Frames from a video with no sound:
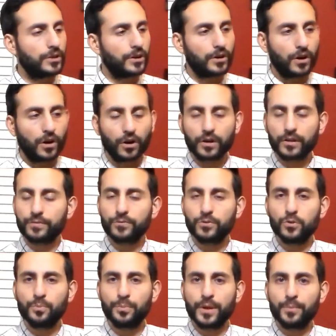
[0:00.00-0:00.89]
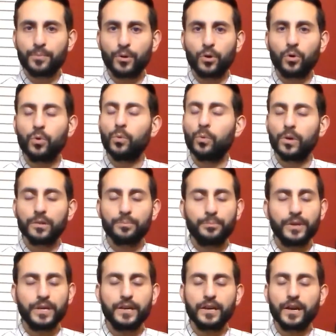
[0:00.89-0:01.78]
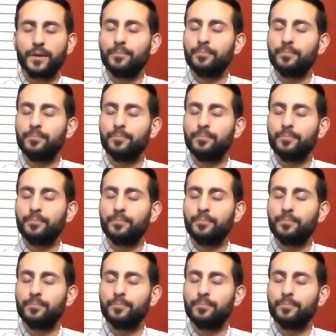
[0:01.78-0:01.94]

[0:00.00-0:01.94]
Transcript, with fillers: There are a few people who will be